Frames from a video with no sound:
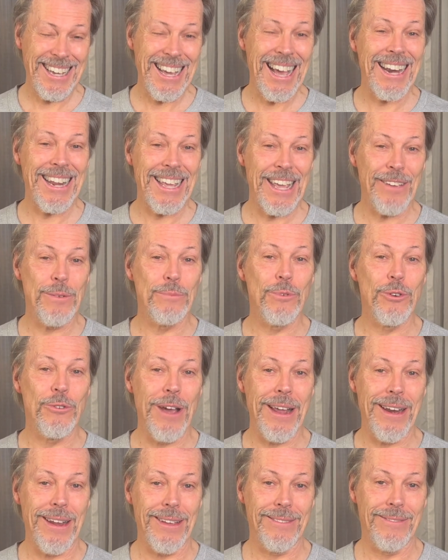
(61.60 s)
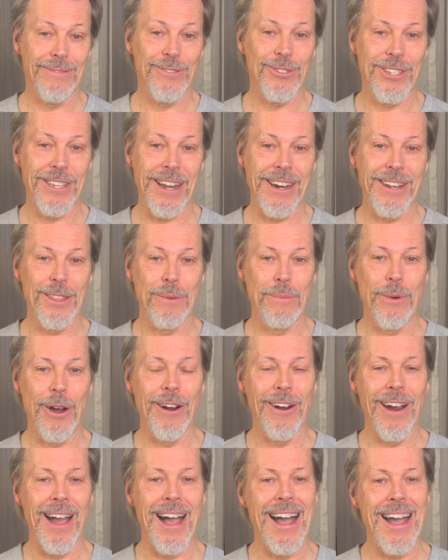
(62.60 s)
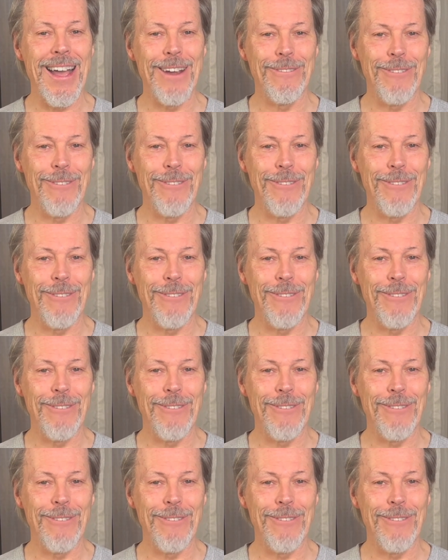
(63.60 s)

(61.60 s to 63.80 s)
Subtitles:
gotta give him credit for setting the bar high,